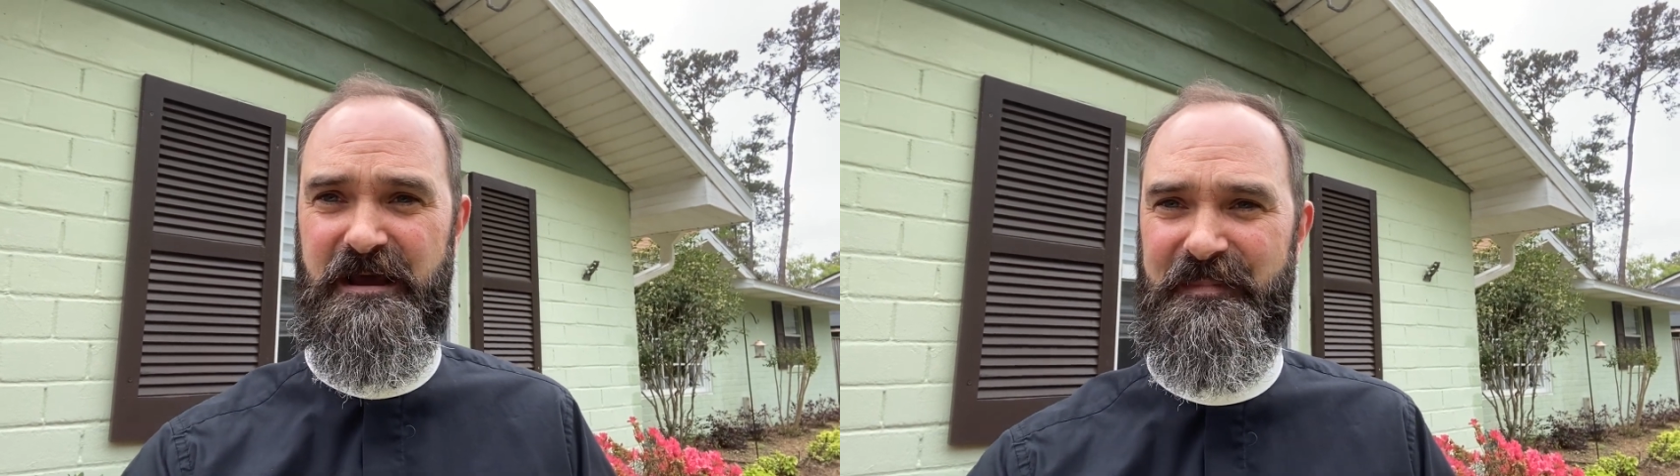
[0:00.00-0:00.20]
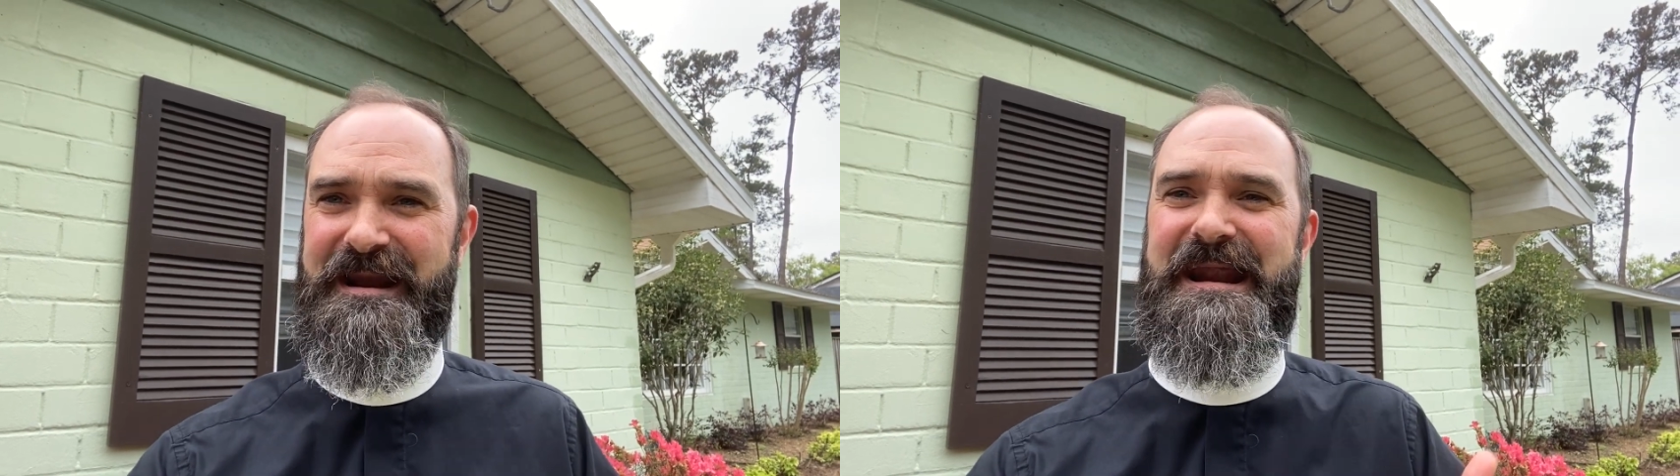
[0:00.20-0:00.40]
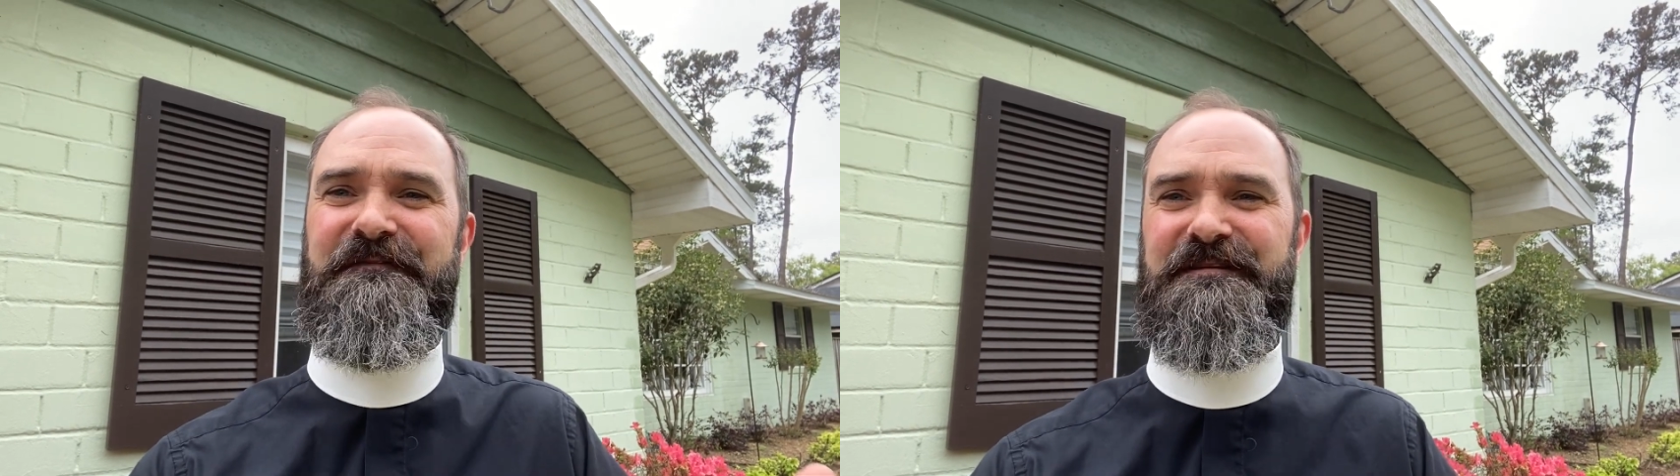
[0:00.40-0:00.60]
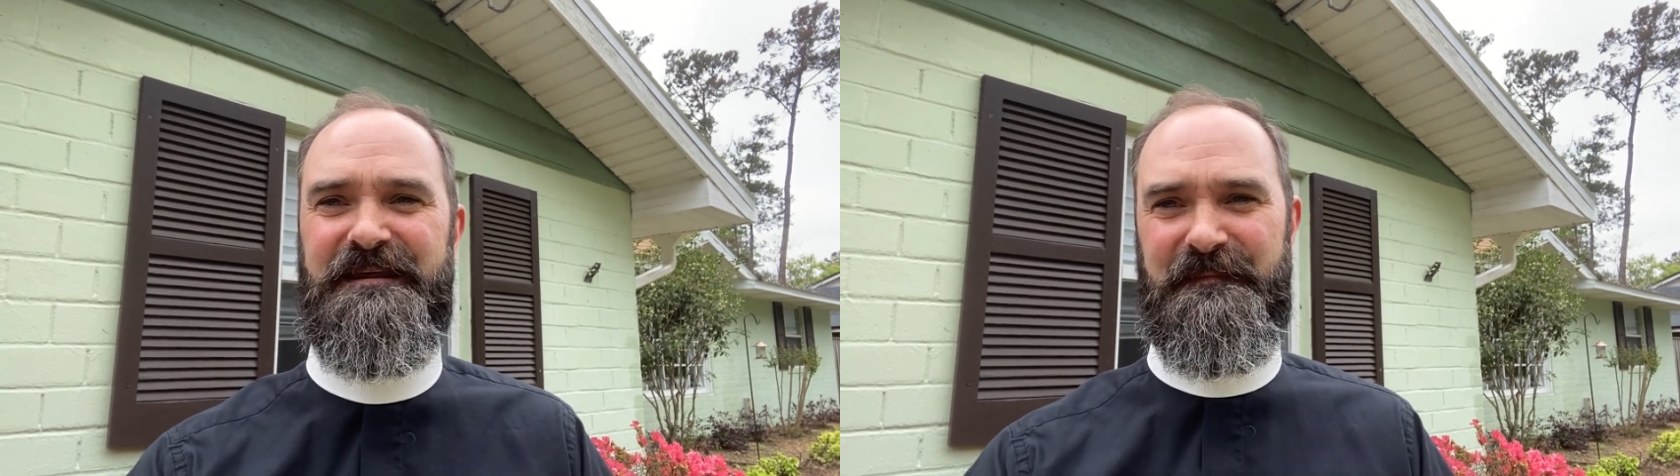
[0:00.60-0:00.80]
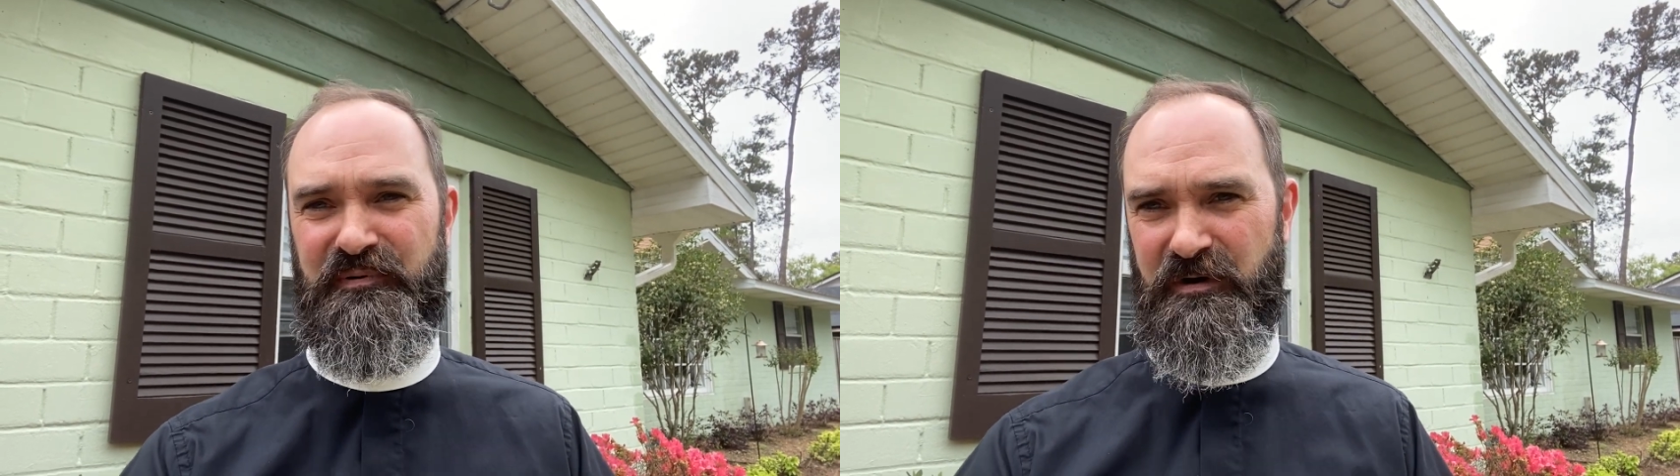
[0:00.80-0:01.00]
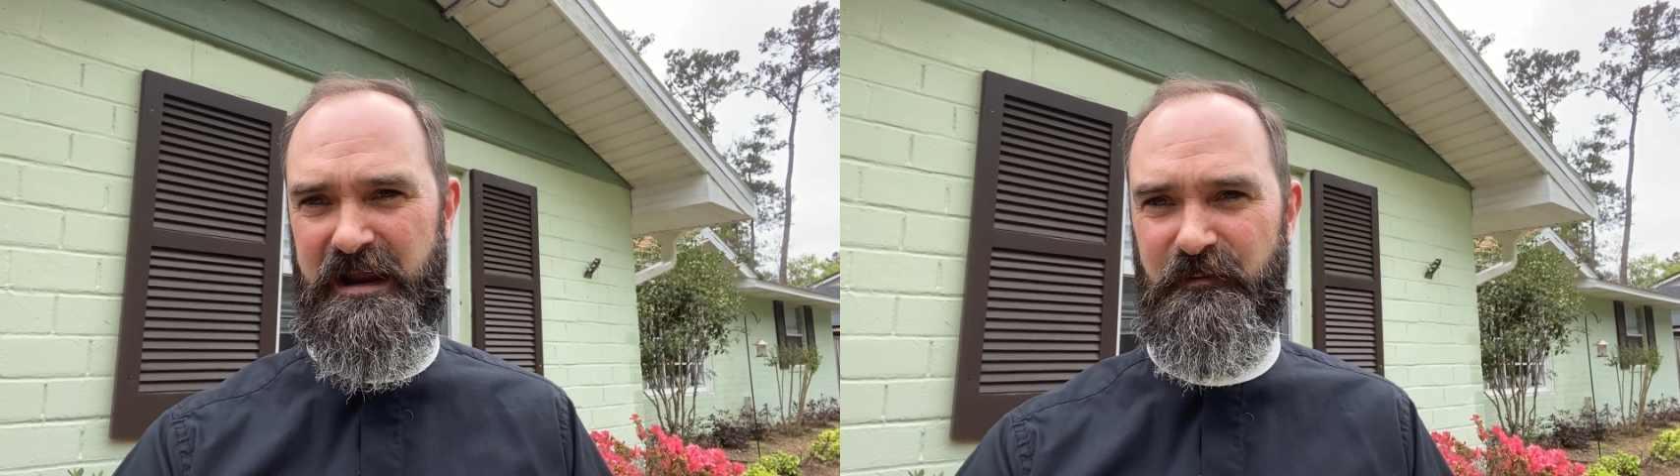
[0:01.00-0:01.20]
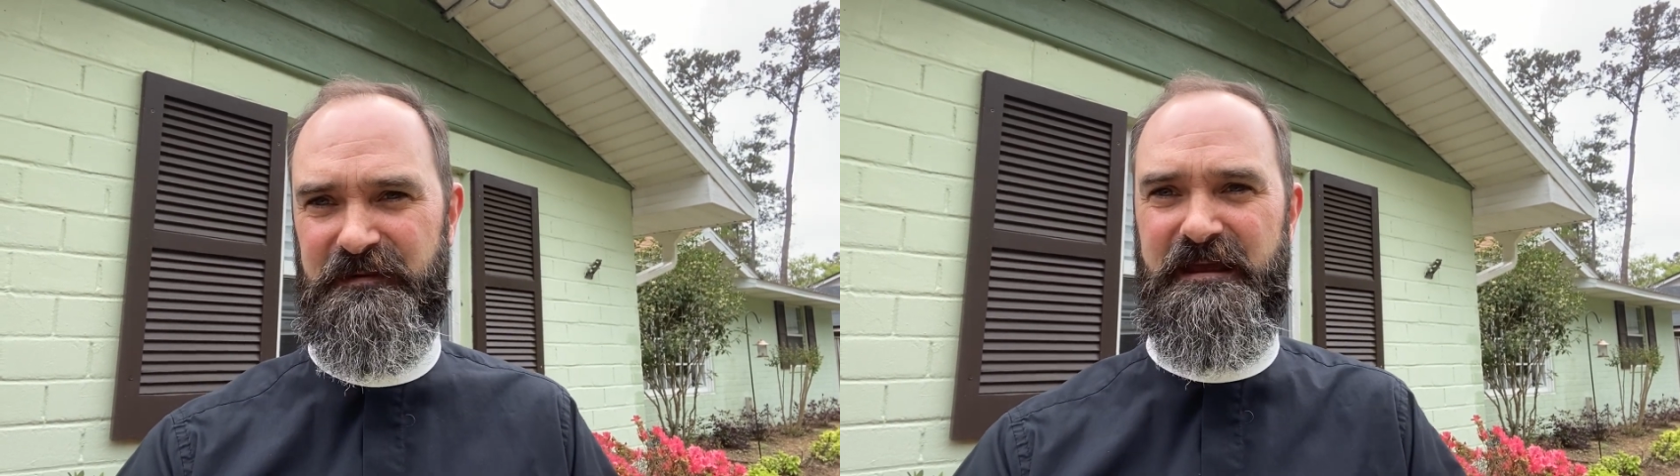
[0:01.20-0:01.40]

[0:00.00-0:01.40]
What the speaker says: But in everything, pray with